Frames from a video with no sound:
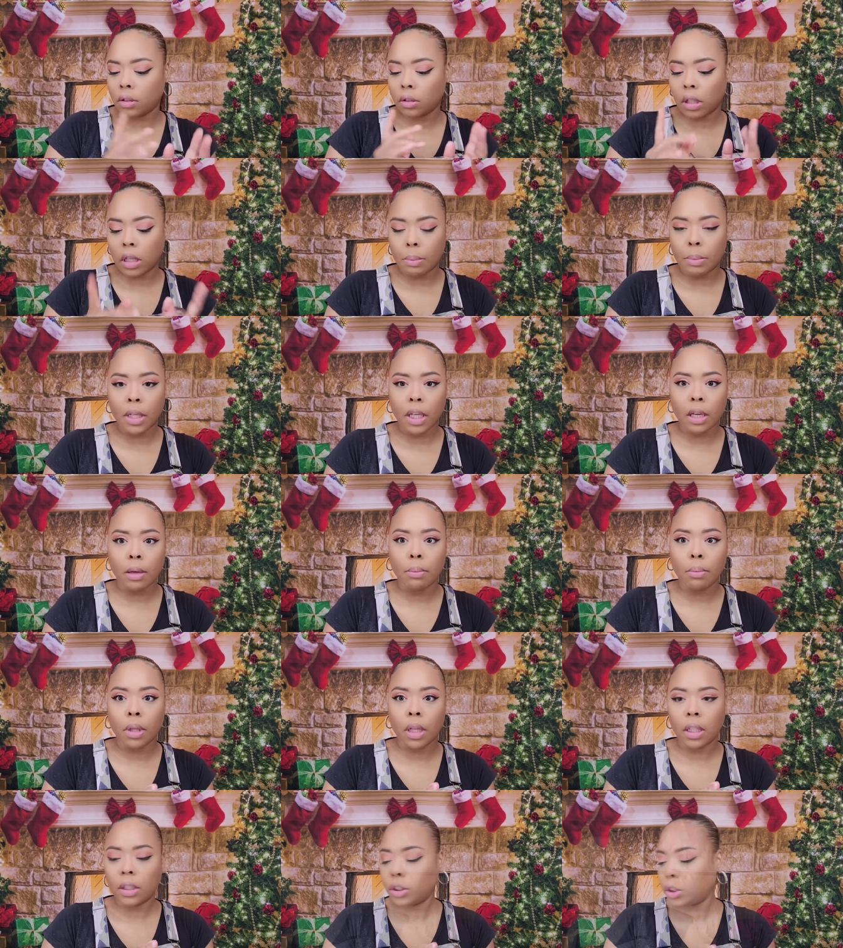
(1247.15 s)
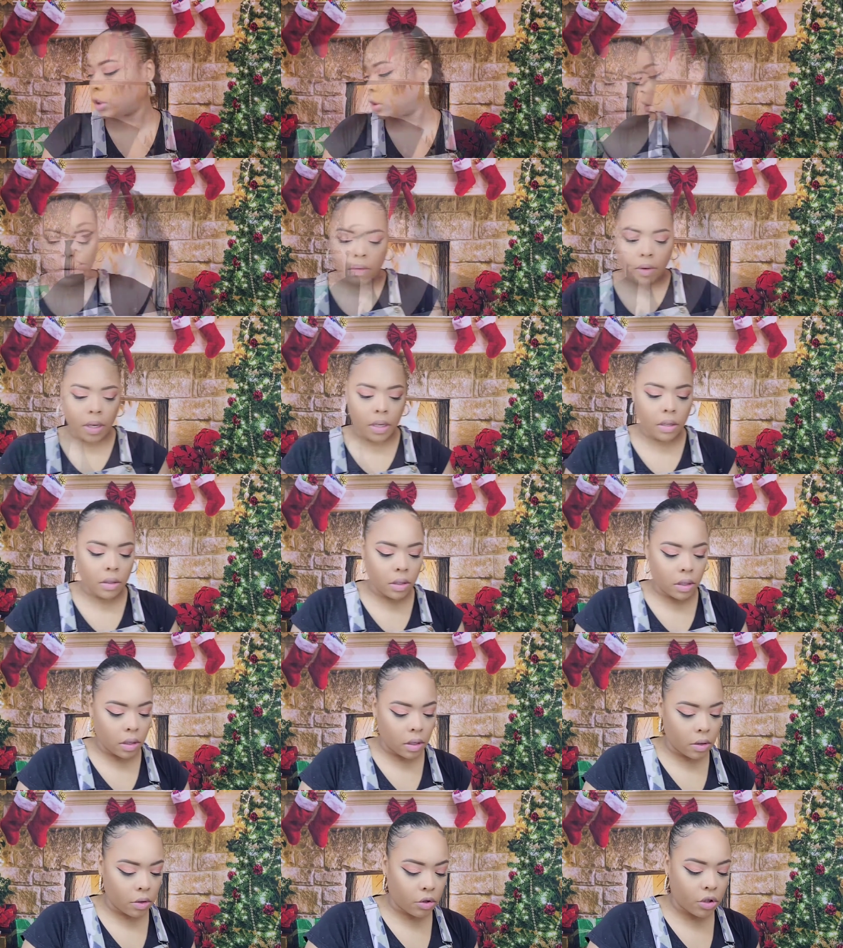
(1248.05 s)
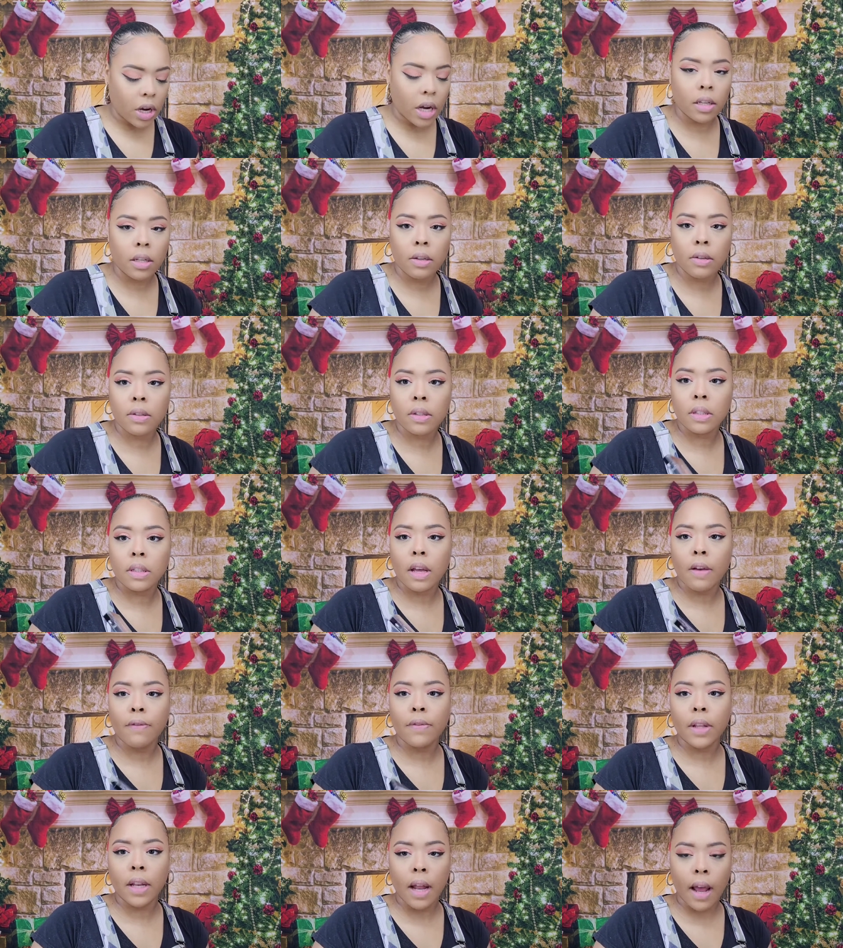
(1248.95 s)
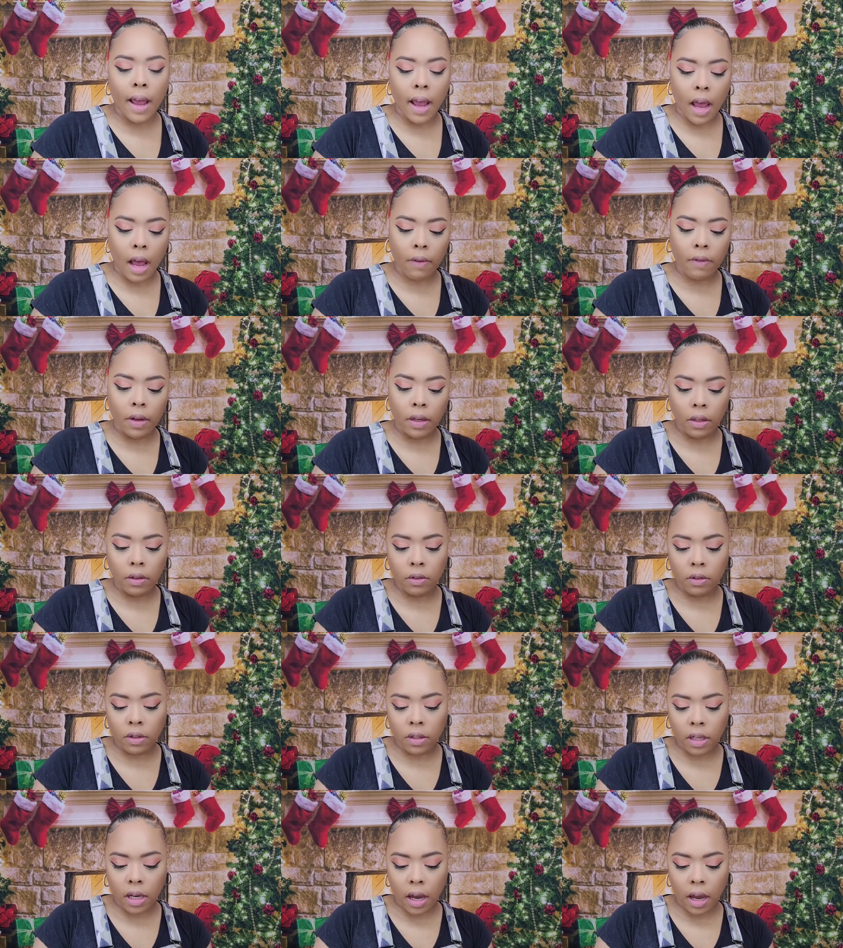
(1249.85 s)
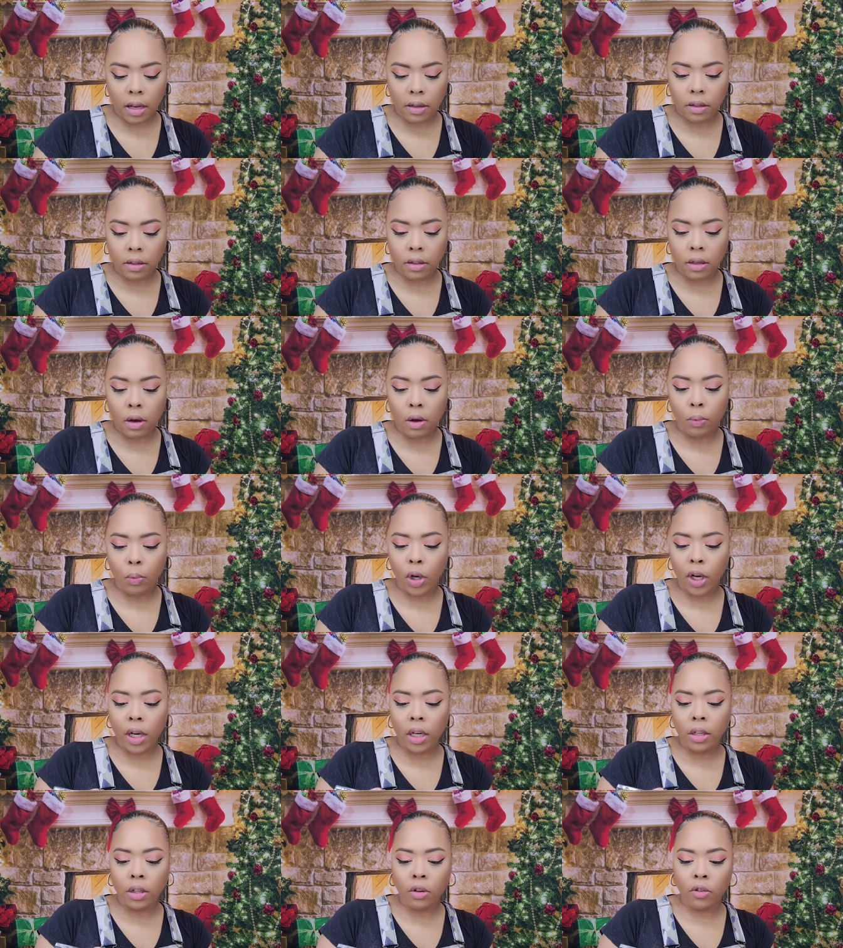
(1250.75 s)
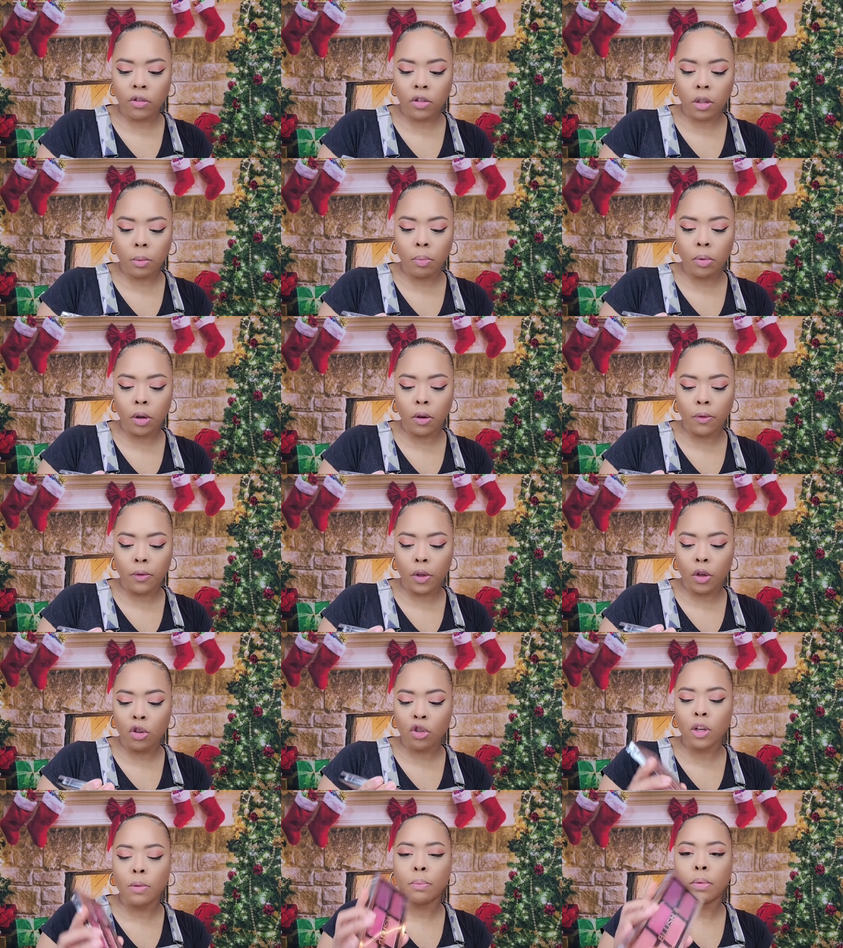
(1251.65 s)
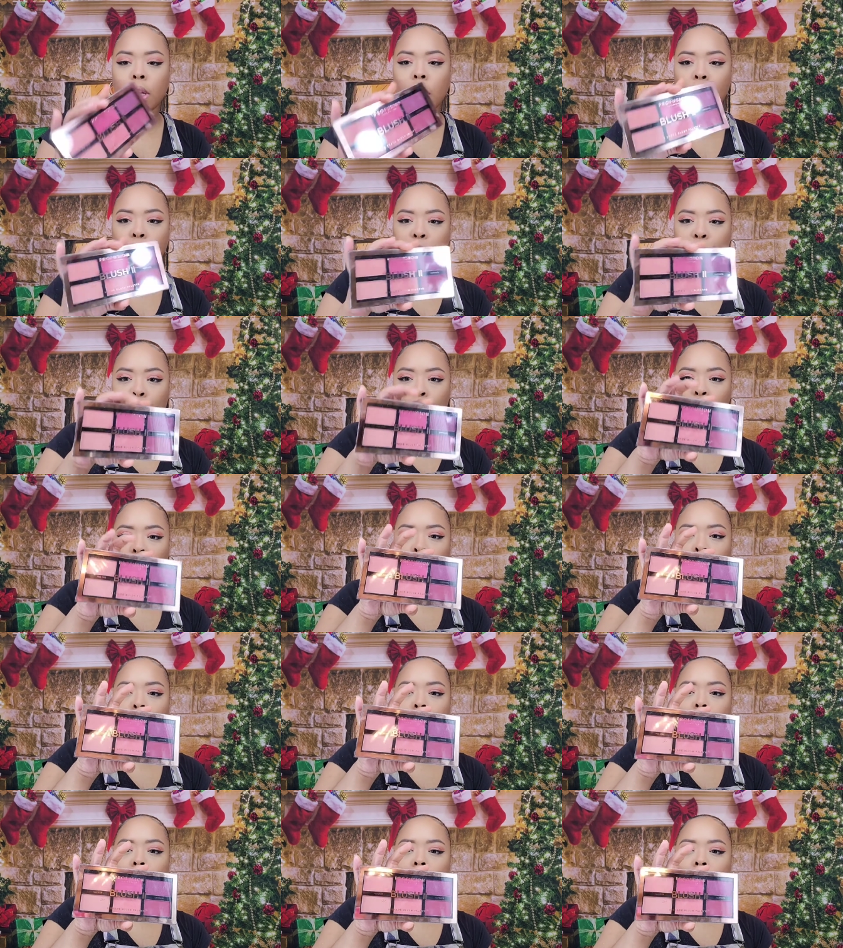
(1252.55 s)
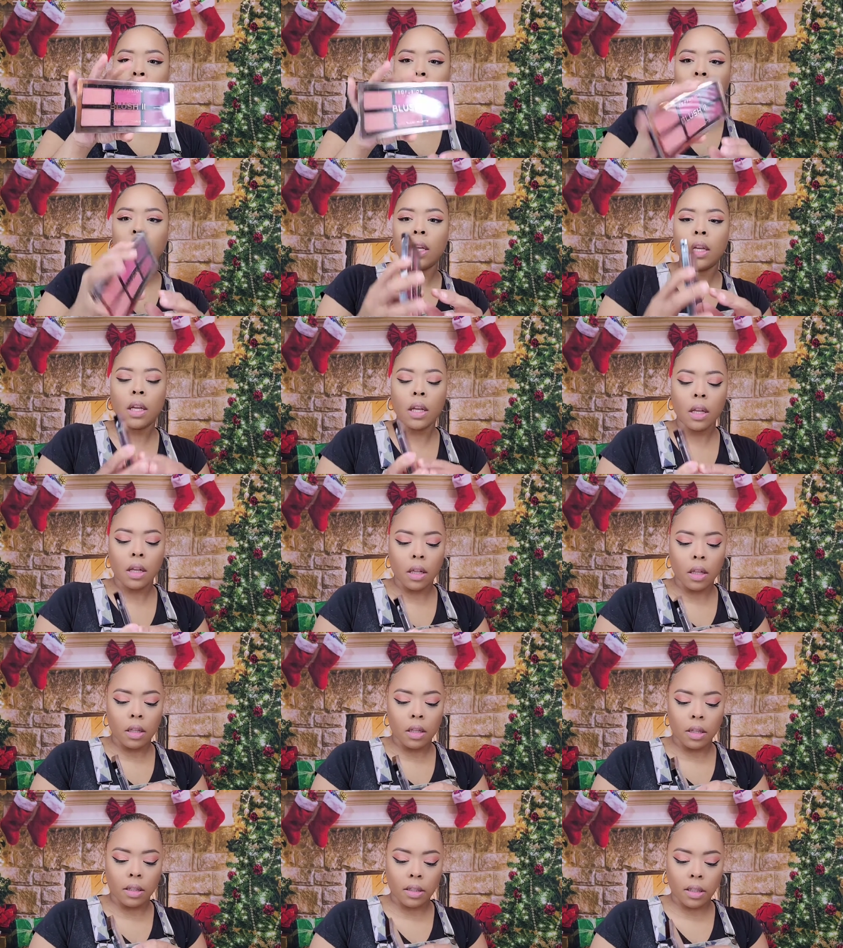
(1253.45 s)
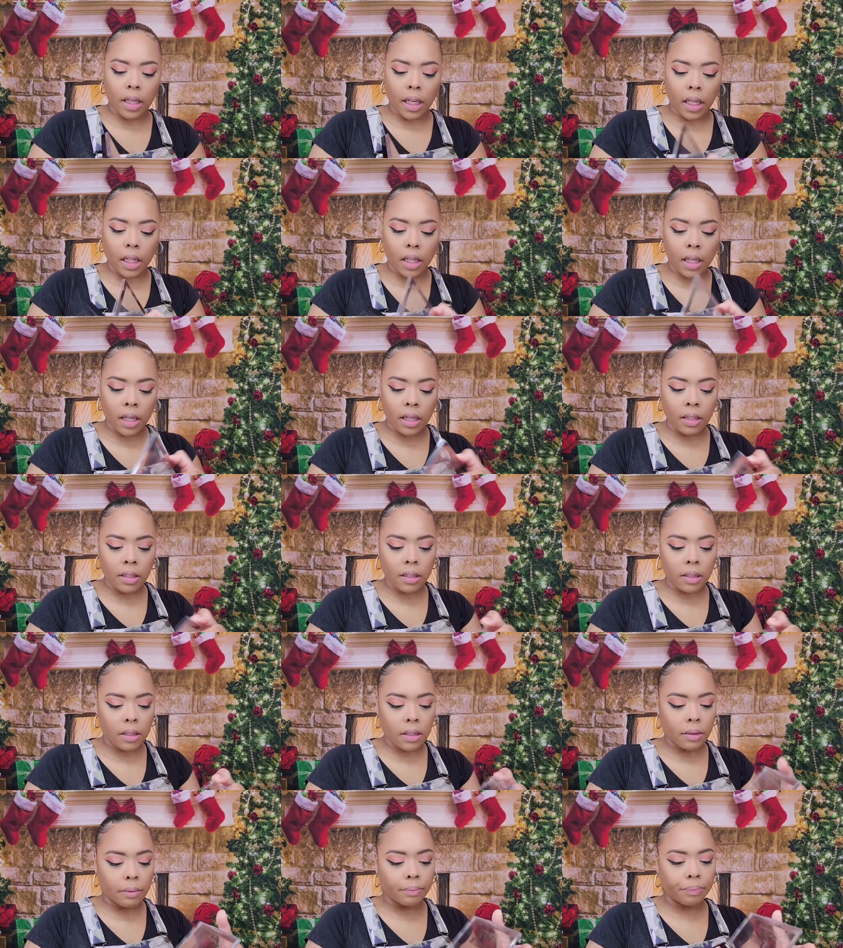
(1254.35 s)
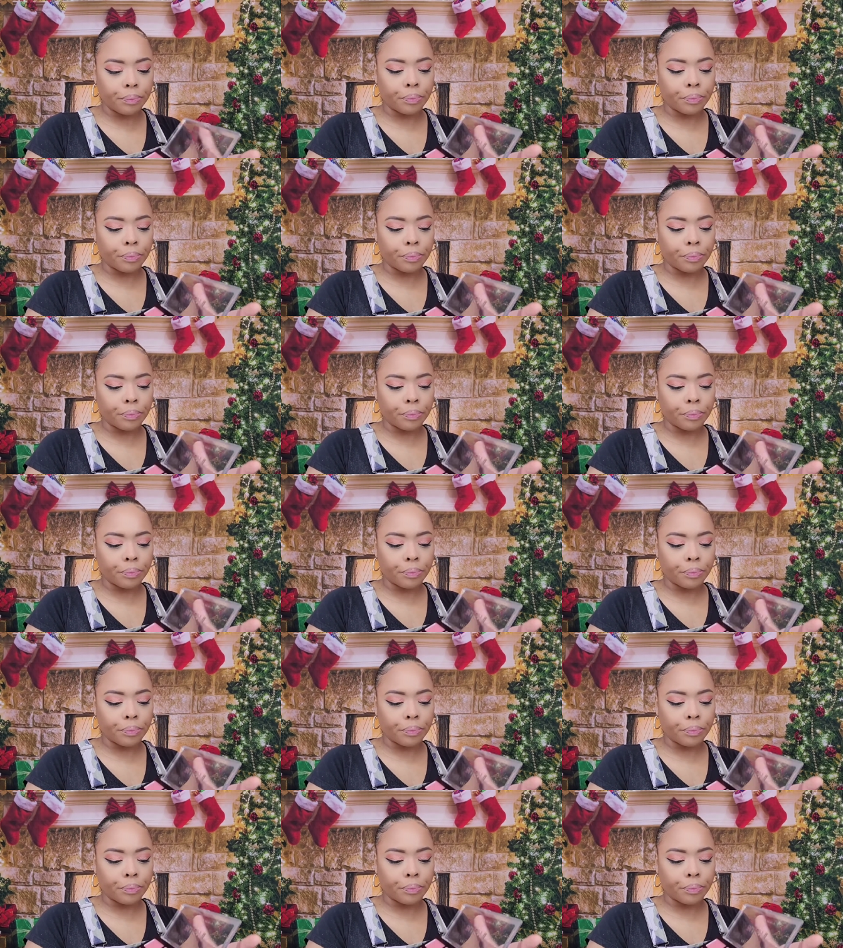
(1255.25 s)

So let me get blush. All trying to use stuff that I haven't used yet. So we're gonna use the Profusion Blush 2 palette. Looks like this.